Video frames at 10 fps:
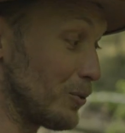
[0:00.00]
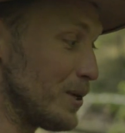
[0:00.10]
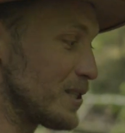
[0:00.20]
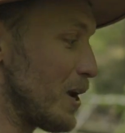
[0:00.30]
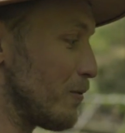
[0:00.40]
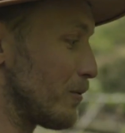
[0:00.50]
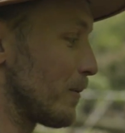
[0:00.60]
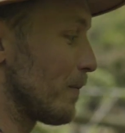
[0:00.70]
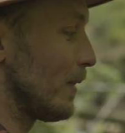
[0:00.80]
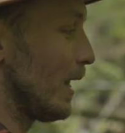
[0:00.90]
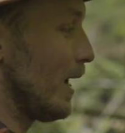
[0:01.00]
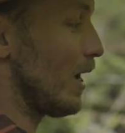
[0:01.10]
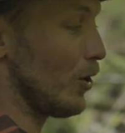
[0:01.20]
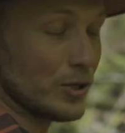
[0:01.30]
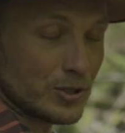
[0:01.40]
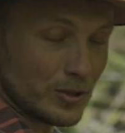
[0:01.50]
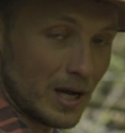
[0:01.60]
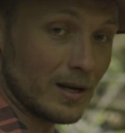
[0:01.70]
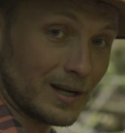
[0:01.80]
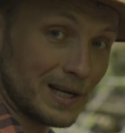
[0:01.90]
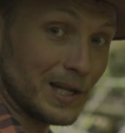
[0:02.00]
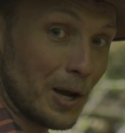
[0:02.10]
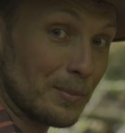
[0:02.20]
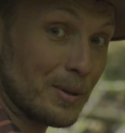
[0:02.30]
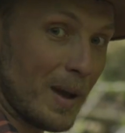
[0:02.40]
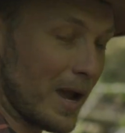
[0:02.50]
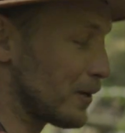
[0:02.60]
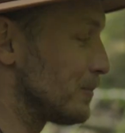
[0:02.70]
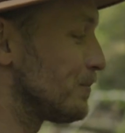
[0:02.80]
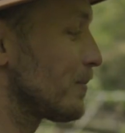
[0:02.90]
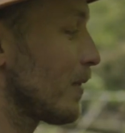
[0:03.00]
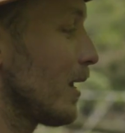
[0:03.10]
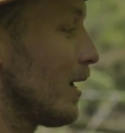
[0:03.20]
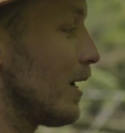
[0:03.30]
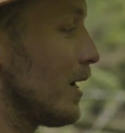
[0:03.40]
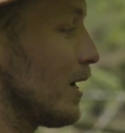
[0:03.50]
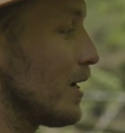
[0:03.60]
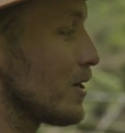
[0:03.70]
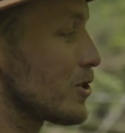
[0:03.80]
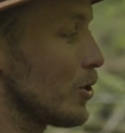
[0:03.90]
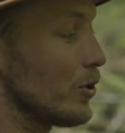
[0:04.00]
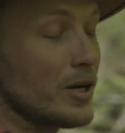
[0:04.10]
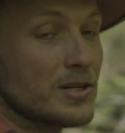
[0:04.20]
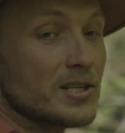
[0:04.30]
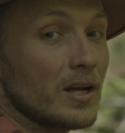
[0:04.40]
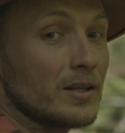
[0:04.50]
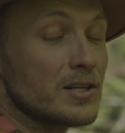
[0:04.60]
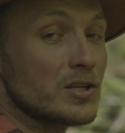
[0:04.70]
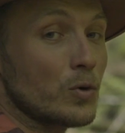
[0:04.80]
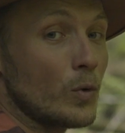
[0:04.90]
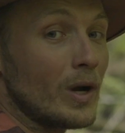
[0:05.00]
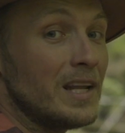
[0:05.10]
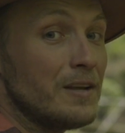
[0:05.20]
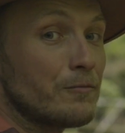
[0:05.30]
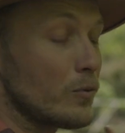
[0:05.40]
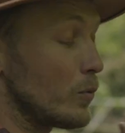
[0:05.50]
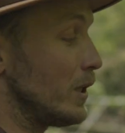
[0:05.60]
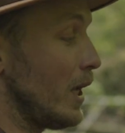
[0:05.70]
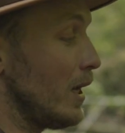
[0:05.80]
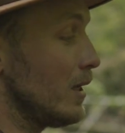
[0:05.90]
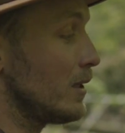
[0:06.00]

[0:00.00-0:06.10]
safe, and also kind of clean up the back. So there's a relief retaining